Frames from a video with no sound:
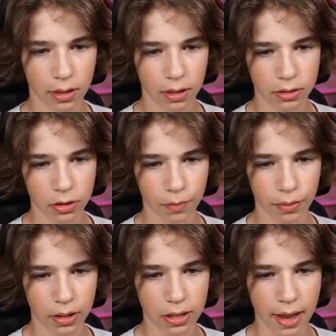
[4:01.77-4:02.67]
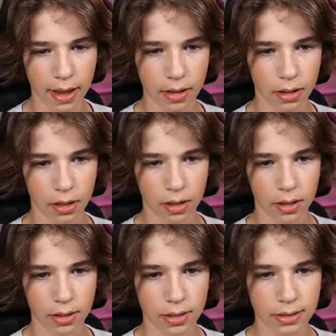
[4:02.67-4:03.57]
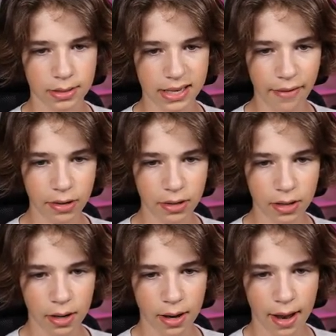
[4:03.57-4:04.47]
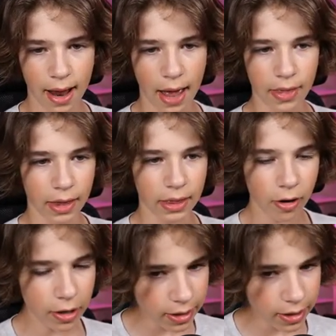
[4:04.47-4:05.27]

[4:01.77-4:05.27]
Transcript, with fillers: Don't put it in yet. 7 and then literally the